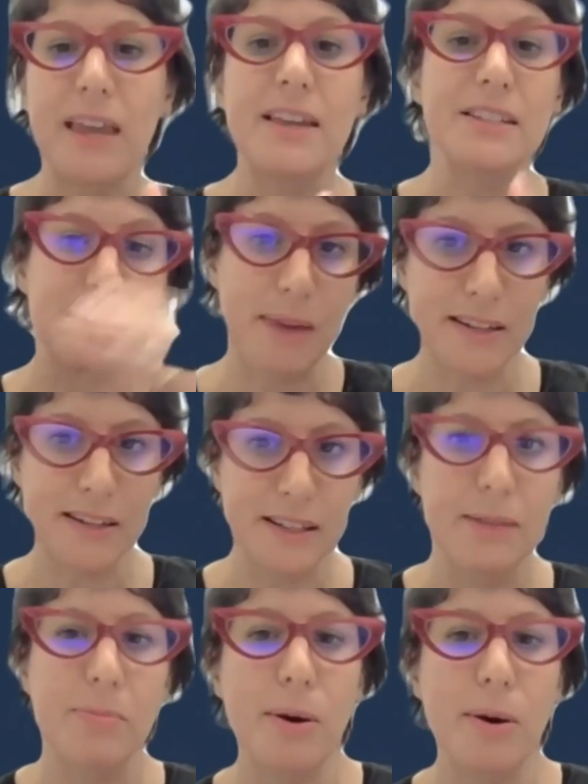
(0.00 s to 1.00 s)
estimated in
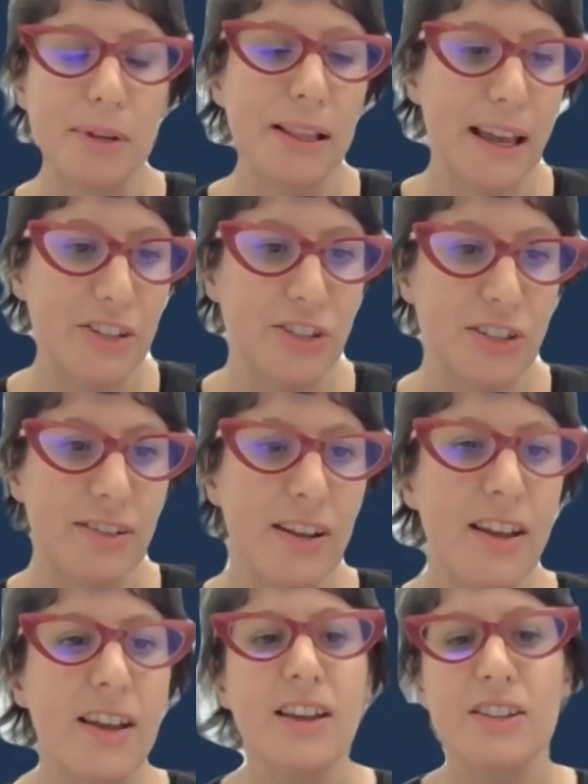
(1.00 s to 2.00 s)
the population.
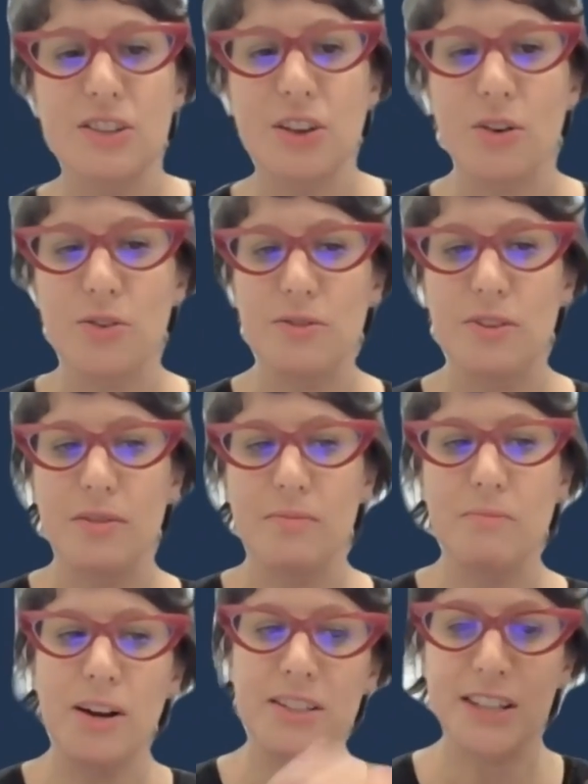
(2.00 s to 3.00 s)
So
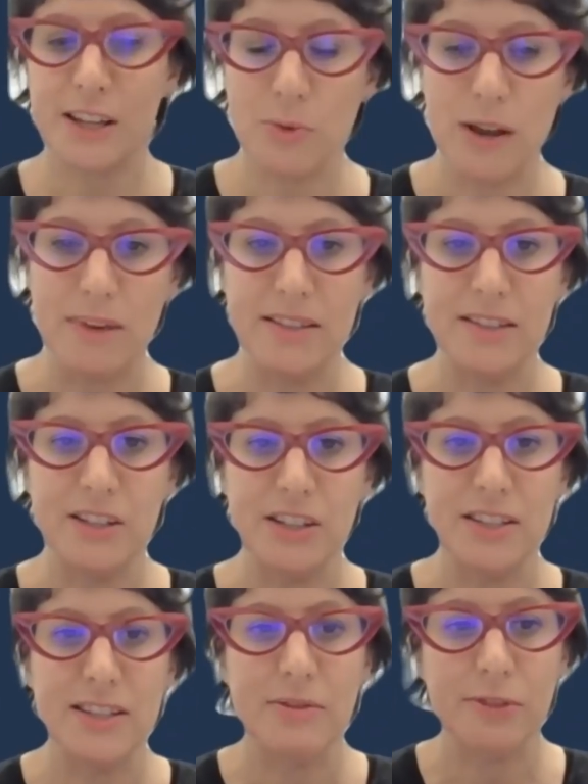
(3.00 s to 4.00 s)
my takeaway message
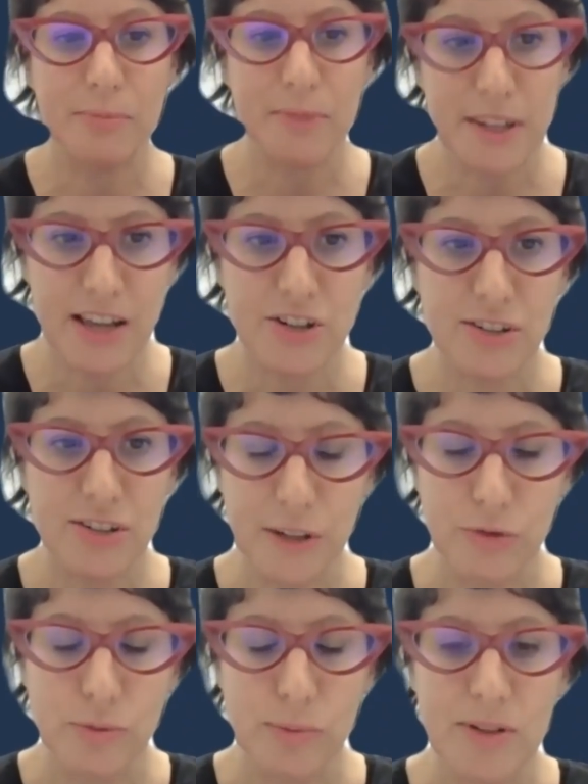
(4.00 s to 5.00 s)
is that from the National
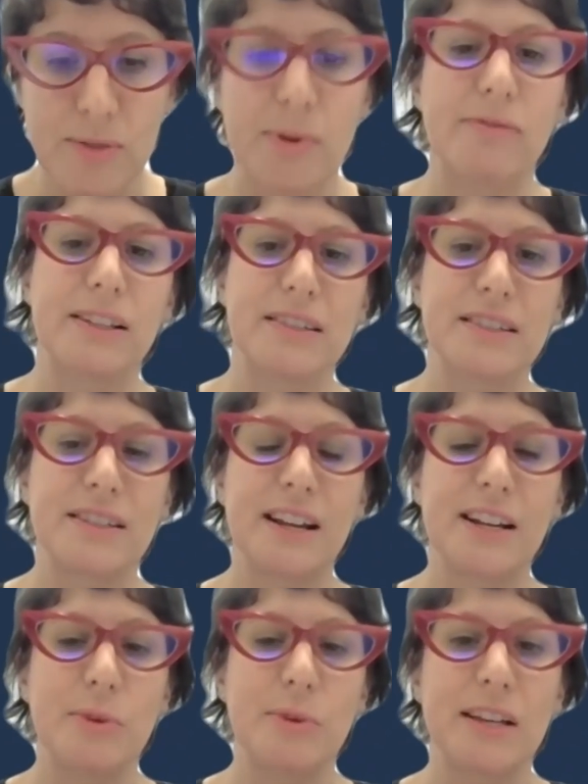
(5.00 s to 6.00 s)
Elder Abuse Prevalence
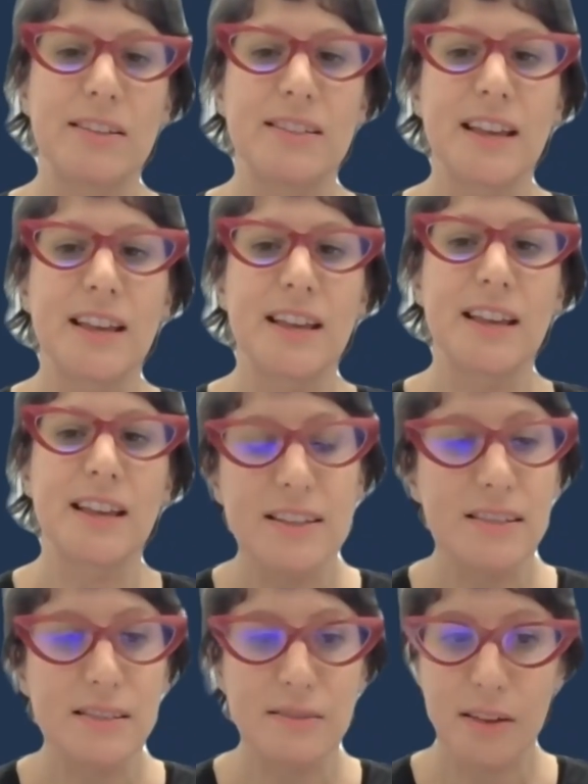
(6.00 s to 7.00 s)
Study, we can say that
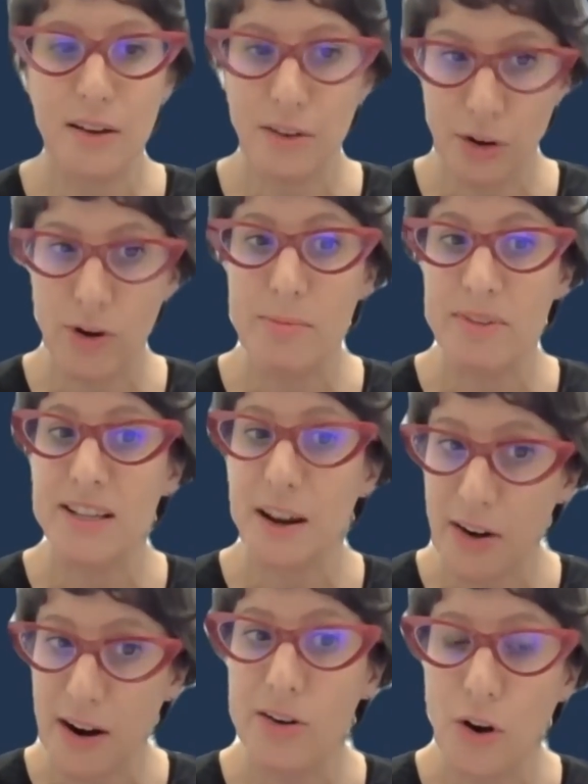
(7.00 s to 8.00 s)
these agreements
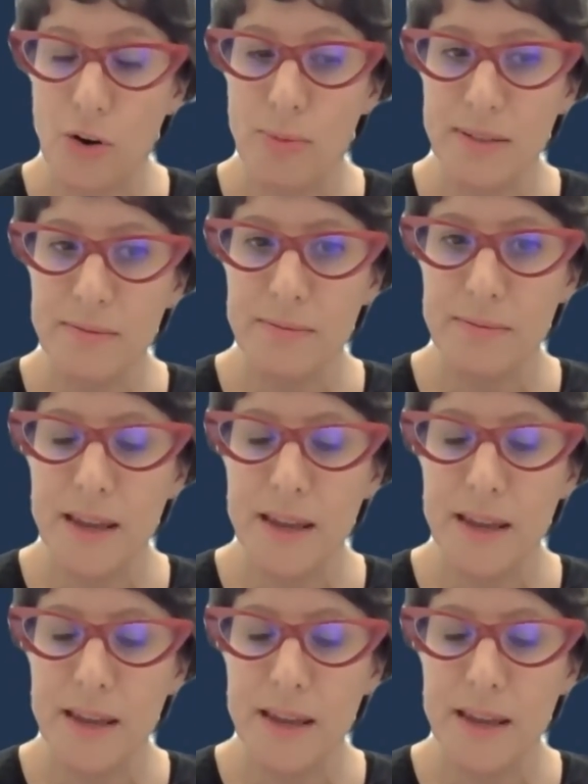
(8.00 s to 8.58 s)
are uncommon,